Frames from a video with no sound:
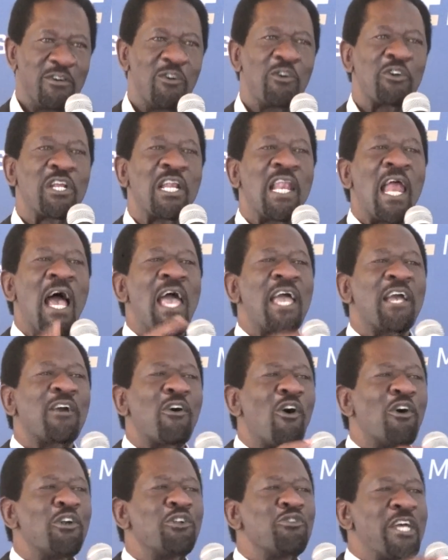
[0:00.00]
relying
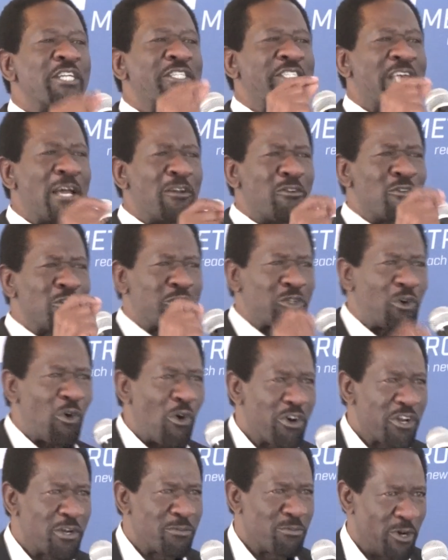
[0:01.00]
on your internal
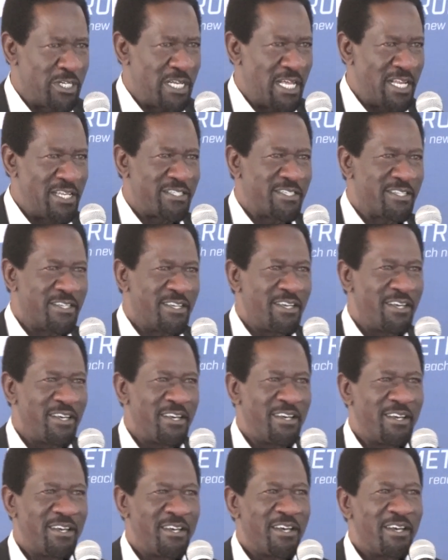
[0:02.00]
scoring models,
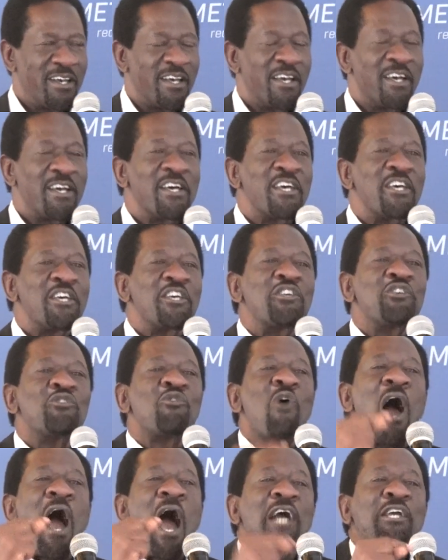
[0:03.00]

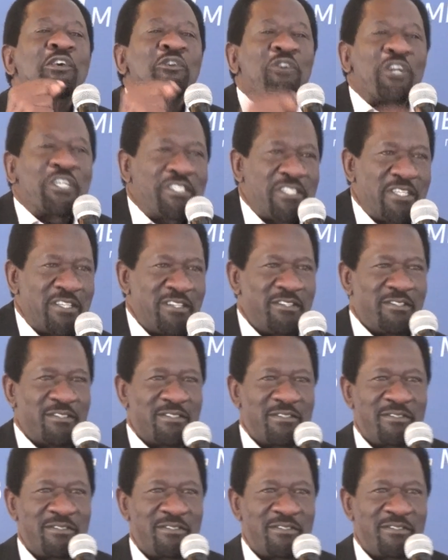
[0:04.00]
your accuracy